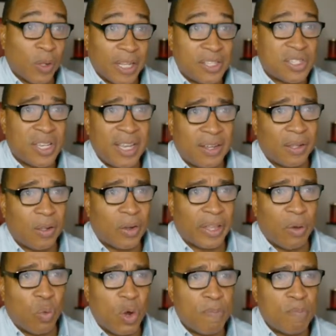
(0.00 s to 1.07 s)
Let's take a look
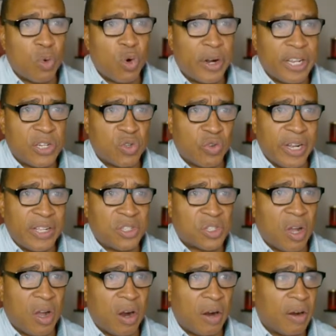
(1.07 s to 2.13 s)
at what mortgage rates
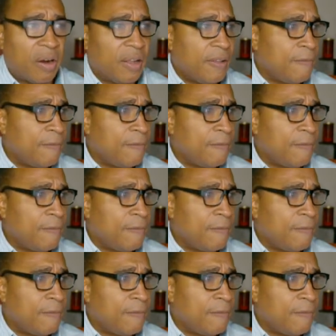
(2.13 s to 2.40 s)
are.